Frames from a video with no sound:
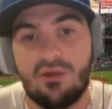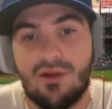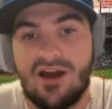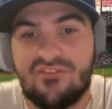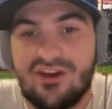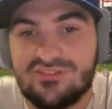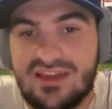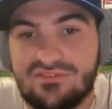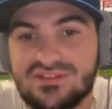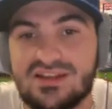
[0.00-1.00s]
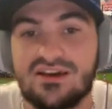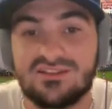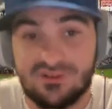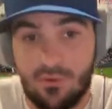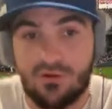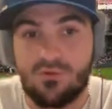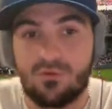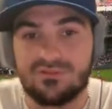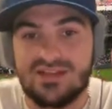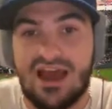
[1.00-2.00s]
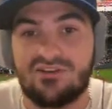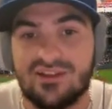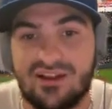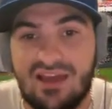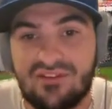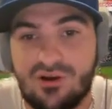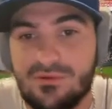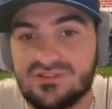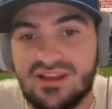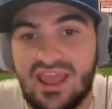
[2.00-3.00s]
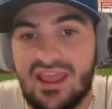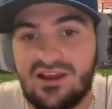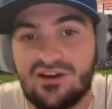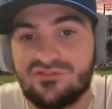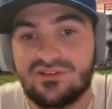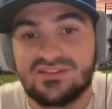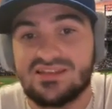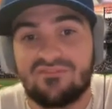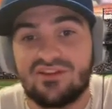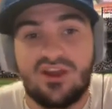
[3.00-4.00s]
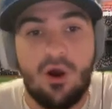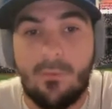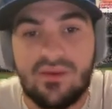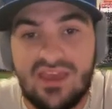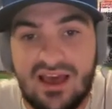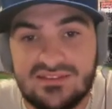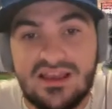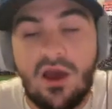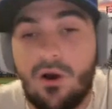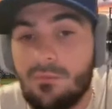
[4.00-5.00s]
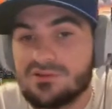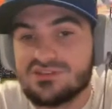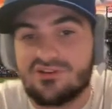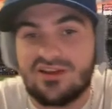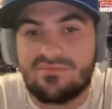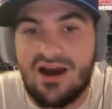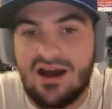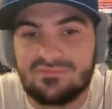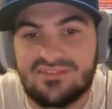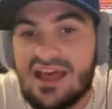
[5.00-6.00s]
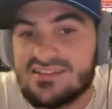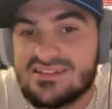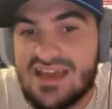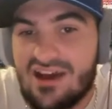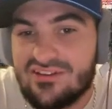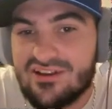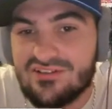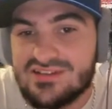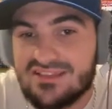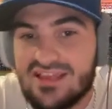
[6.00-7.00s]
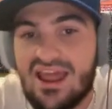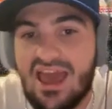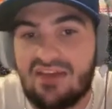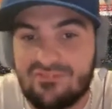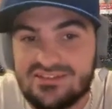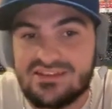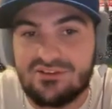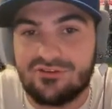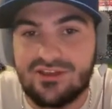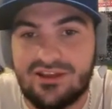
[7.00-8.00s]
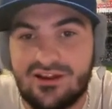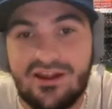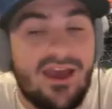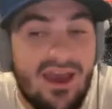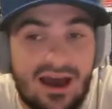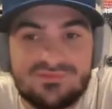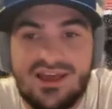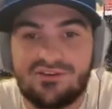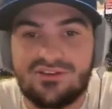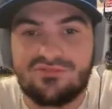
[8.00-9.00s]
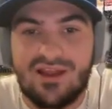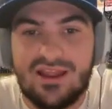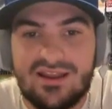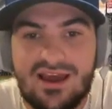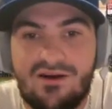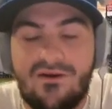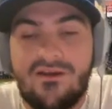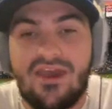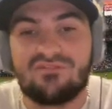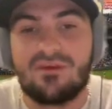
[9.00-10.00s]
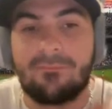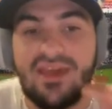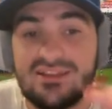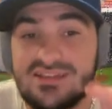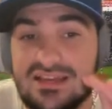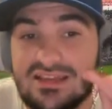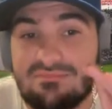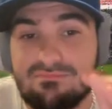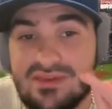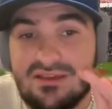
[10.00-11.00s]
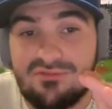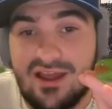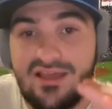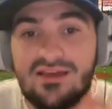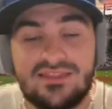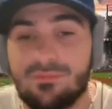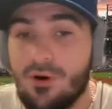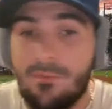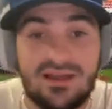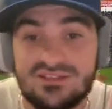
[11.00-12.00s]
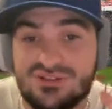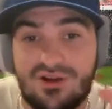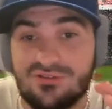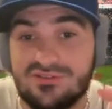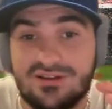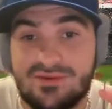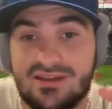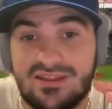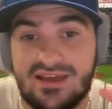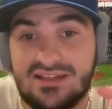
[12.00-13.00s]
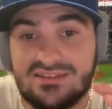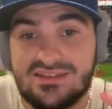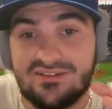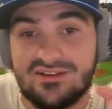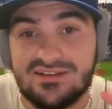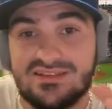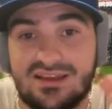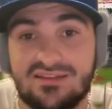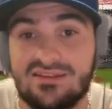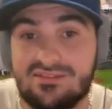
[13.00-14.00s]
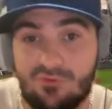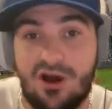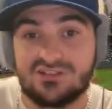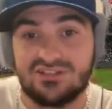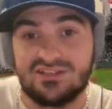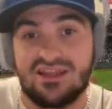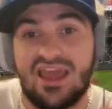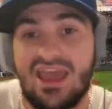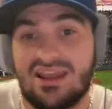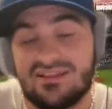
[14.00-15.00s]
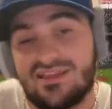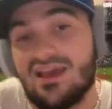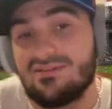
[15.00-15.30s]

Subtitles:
Rafael Devers in a quote-unquote down year, having almost an 870 OPS, almost 30 bombs. That's a down year. I'll take that every single year. I'm telling you right now, if the pitching can be right, the bullpen struggled a little bit in that series in Washington, and